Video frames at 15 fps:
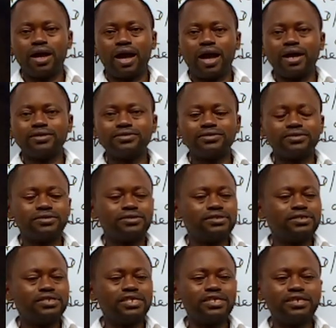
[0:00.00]
And
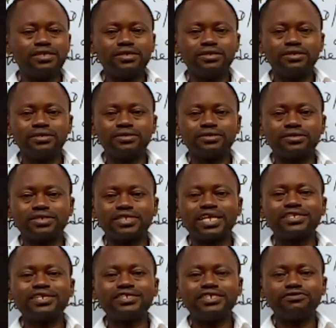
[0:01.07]
they
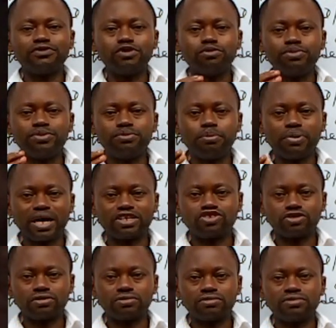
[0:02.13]
started developing
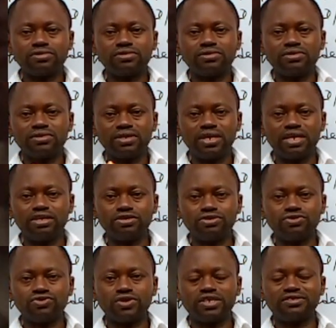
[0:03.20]
passion,
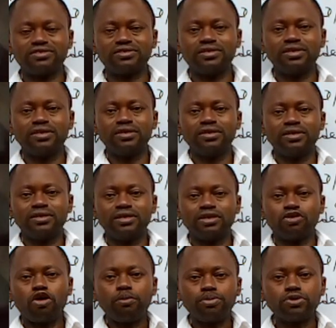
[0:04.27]
interest,
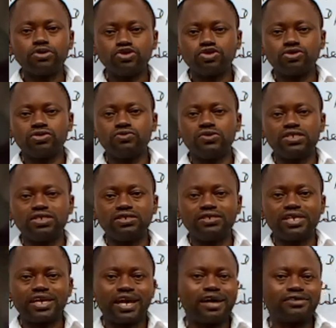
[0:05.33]
coupled with
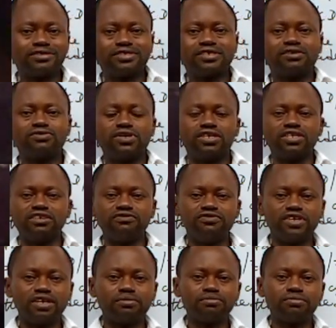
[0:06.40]
the counsel we give
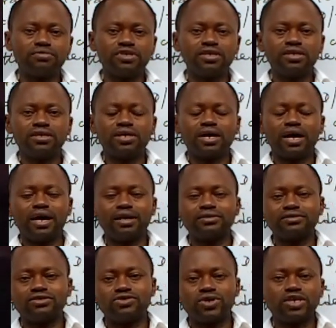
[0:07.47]
them
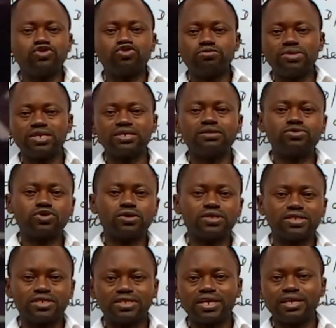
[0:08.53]
and try to make them to
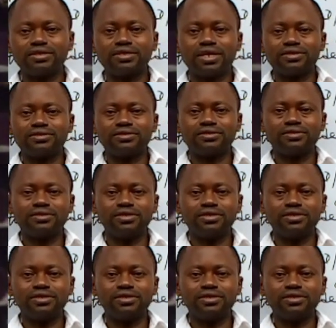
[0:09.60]
understand that,